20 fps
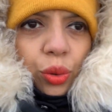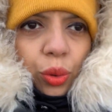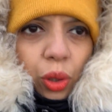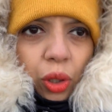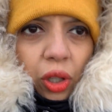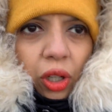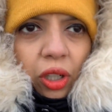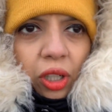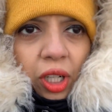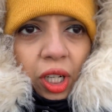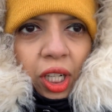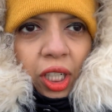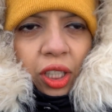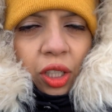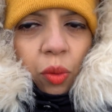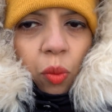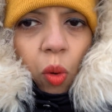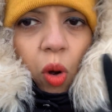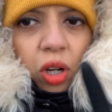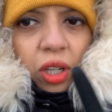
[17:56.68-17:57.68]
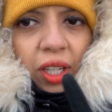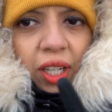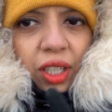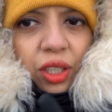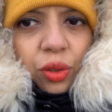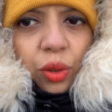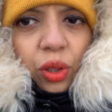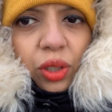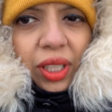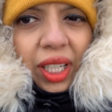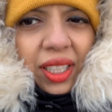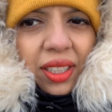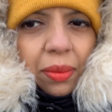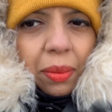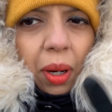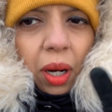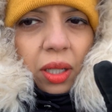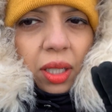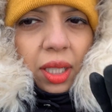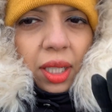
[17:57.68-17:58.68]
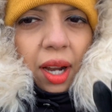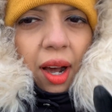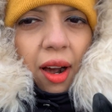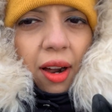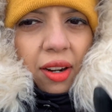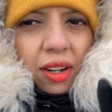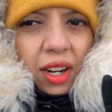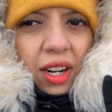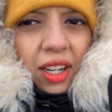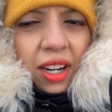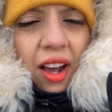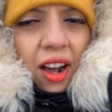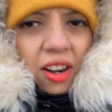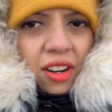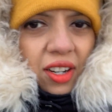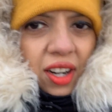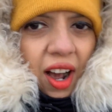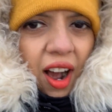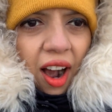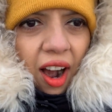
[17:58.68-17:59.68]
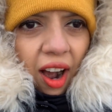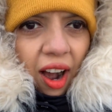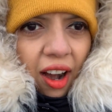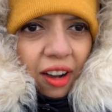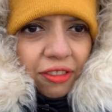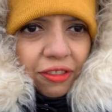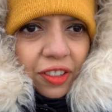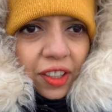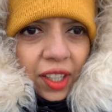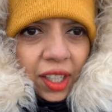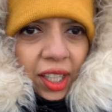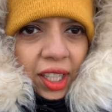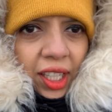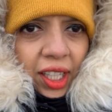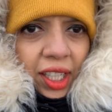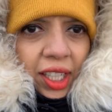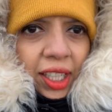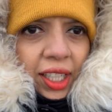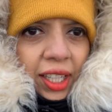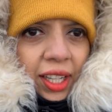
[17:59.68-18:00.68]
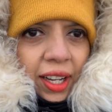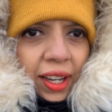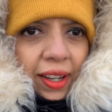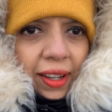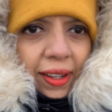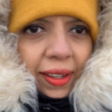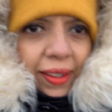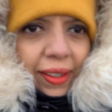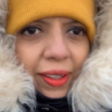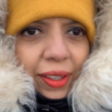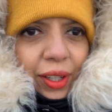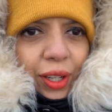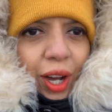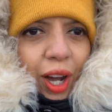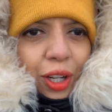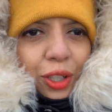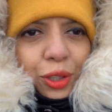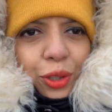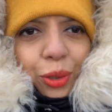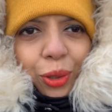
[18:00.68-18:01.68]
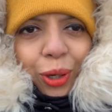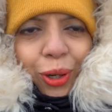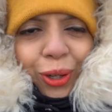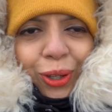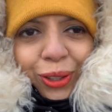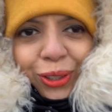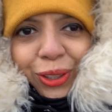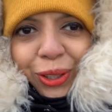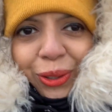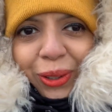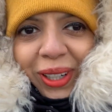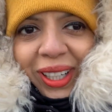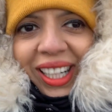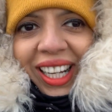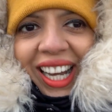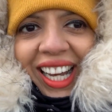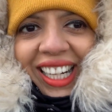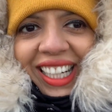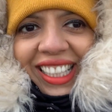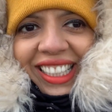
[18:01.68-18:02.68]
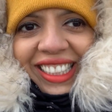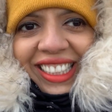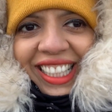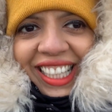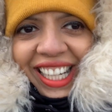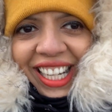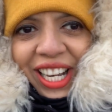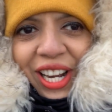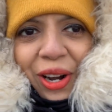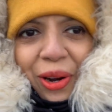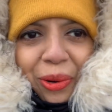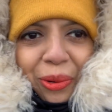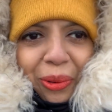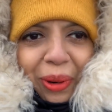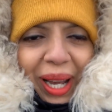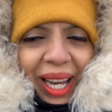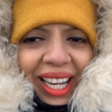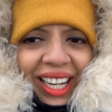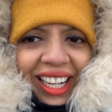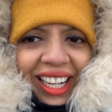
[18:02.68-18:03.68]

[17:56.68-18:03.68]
tour, the walking tour, takes about an hour and a half. Our tour guide is way